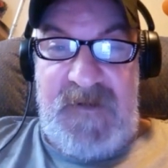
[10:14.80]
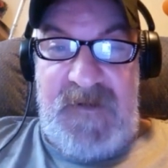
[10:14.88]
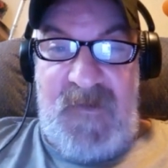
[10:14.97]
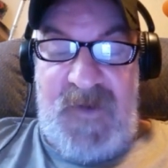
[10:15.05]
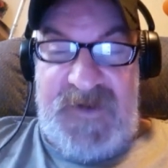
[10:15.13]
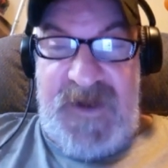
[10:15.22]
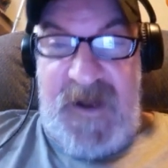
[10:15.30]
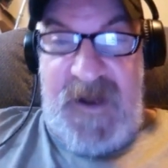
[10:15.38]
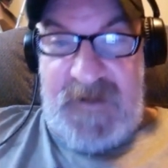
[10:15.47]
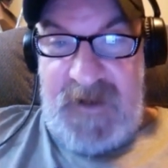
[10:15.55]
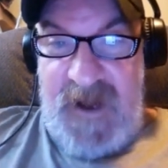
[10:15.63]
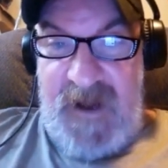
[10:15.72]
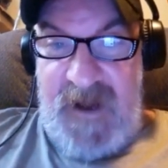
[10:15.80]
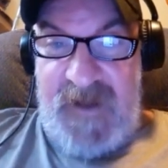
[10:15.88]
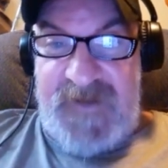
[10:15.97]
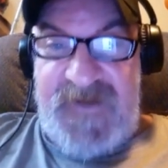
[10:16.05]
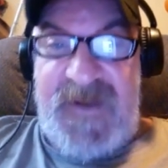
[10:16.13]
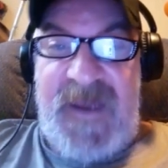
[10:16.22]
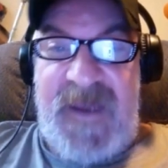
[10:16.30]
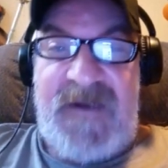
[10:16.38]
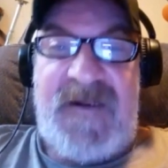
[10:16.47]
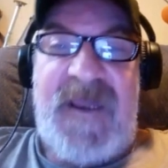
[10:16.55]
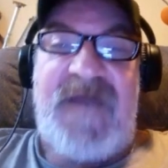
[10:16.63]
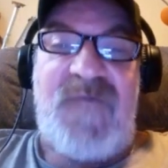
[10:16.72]
Which Dr. Gautt
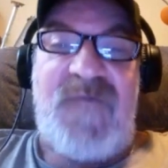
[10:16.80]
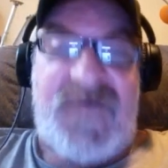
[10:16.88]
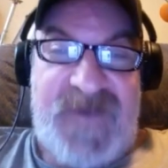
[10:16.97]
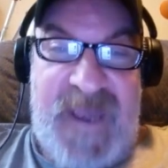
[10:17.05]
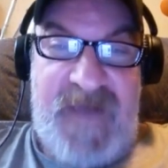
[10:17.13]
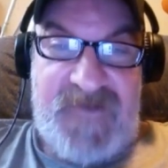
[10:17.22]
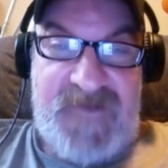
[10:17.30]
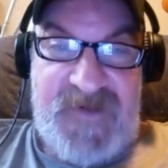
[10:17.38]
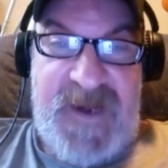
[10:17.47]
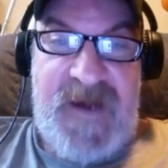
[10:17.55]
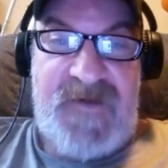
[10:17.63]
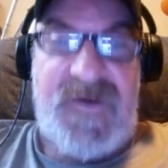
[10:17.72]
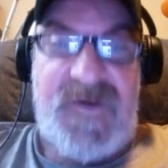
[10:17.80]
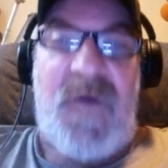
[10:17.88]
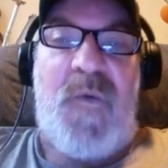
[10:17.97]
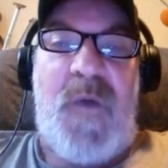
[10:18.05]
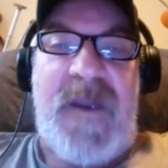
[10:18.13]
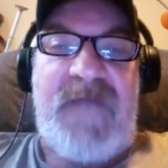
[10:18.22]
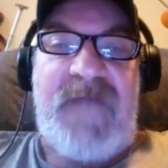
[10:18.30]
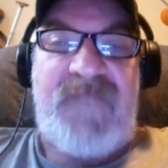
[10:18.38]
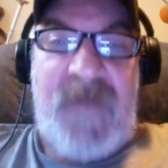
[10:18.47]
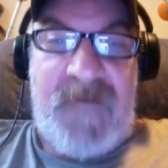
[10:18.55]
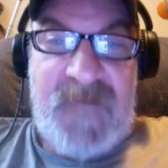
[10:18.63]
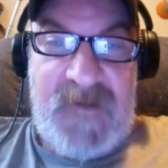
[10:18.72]
stated that it was downstairs away
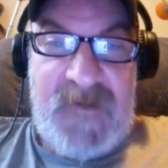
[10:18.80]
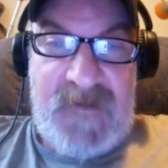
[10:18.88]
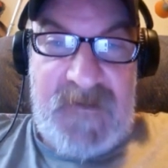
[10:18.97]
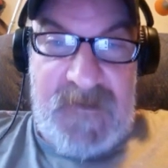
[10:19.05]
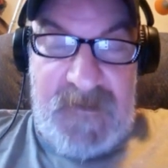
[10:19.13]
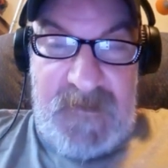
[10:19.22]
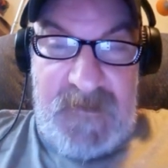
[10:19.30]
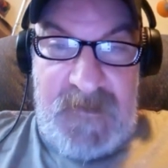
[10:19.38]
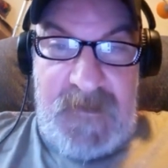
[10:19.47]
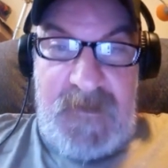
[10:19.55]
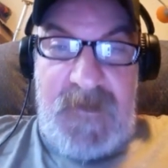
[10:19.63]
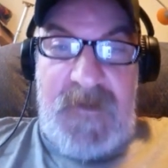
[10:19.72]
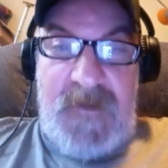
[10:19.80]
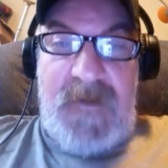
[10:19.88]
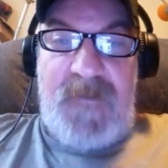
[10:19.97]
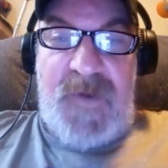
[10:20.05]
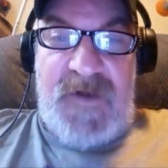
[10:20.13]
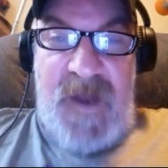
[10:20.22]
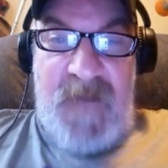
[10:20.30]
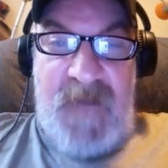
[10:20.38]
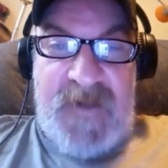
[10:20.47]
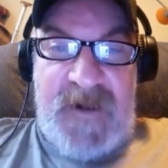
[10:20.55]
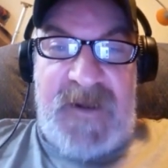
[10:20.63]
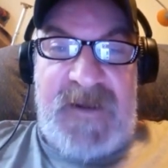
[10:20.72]
from the
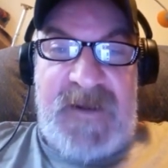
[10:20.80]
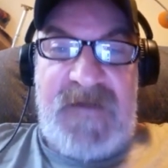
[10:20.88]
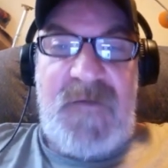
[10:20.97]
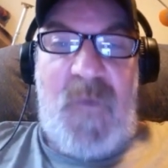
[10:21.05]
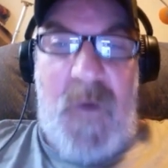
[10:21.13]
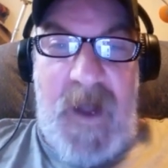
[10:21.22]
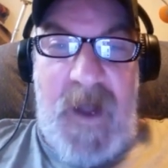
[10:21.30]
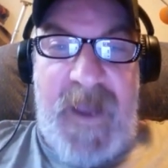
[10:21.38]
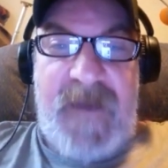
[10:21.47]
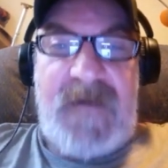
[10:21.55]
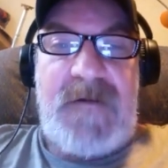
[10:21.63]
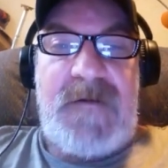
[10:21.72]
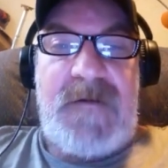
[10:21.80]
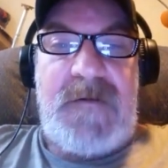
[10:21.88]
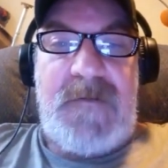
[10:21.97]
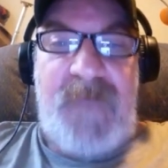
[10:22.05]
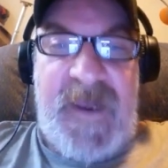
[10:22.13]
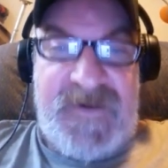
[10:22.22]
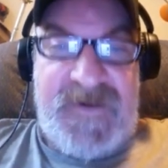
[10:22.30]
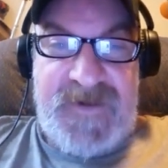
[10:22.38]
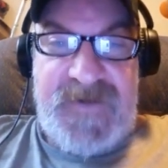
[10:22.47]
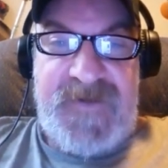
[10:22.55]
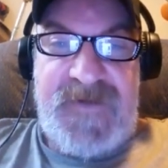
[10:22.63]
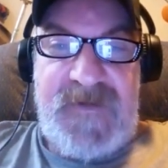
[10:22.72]
predominantly white
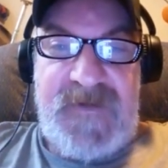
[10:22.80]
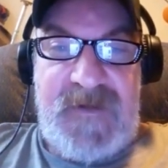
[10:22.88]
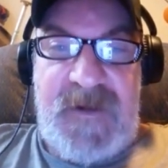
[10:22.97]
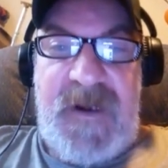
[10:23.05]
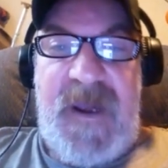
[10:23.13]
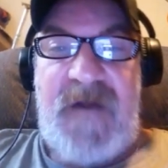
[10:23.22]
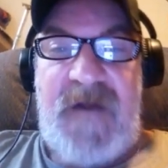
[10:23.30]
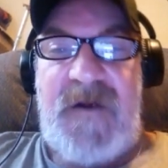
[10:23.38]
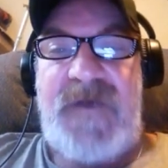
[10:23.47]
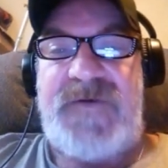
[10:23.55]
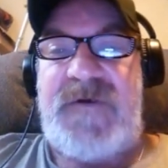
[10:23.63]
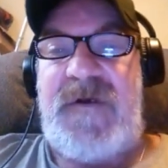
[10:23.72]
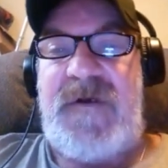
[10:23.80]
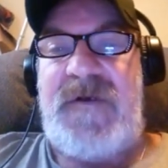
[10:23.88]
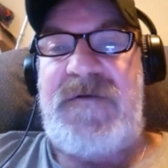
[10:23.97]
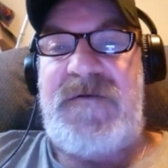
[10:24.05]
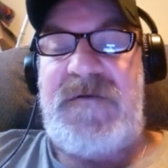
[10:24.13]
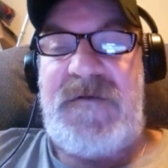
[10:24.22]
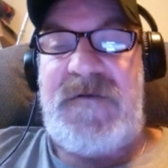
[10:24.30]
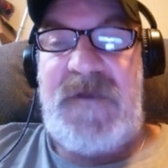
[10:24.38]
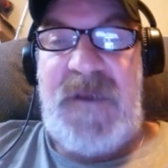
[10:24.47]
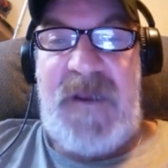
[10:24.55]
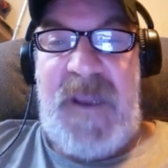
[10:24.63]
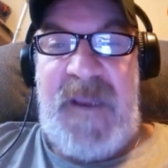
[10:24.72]
patrons in that restaurant.
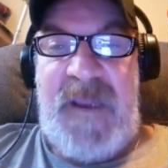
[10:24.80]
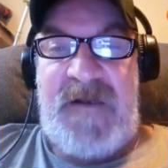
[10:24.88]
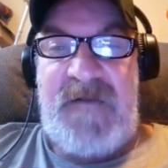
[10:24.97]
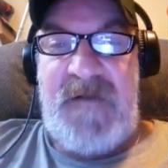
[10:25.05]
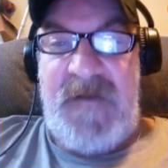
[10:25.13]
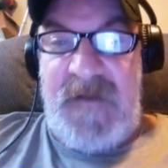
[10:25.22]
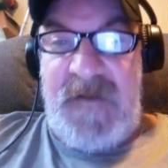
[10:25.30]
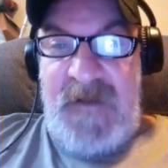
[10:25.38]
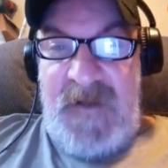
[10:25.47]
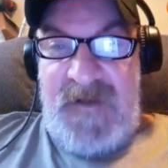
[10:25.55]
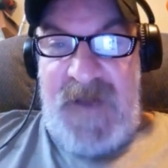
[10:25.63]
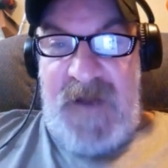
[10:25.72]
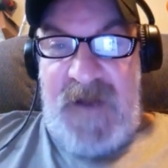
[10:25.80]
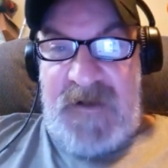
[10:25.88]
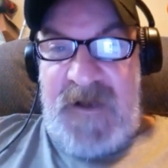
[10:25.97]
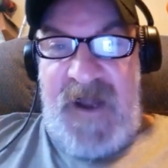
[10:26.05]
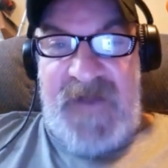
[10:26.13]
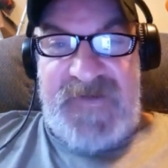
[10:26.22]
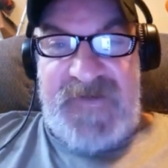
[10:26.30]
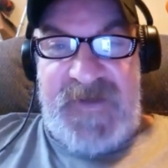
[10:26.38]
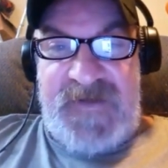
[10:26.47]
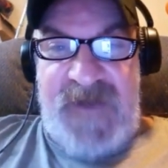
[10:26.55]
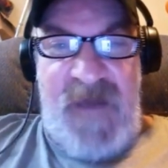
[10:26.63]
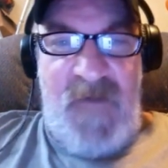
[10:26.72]
And Dr. Gautt
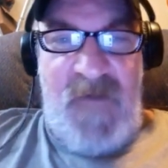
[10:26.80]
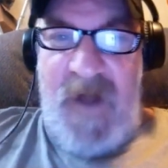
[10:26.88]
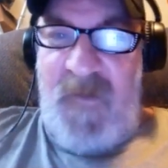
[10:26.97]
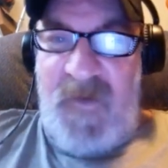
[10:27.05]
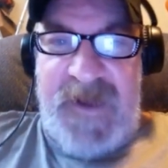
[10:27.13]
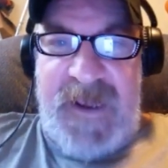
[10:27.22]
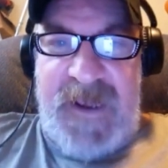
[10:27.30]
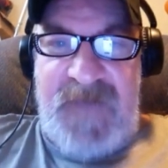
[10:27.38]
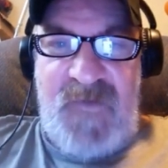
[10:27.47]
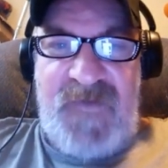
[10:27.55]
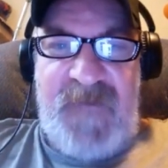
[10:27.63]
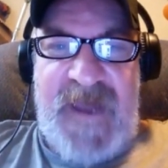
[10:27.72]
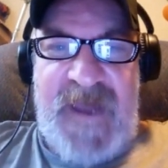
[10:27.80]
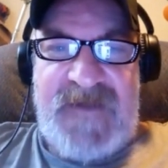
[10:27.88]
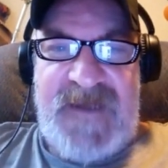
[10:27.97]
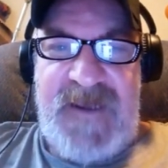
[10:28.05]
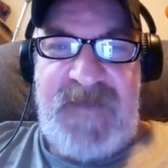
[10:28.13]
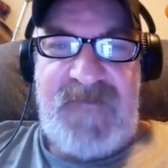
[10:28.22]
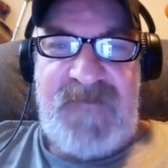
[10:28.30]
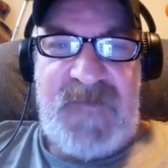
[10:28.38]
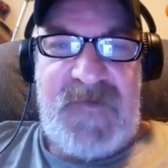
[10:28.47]
says, No, I want to eat with my team.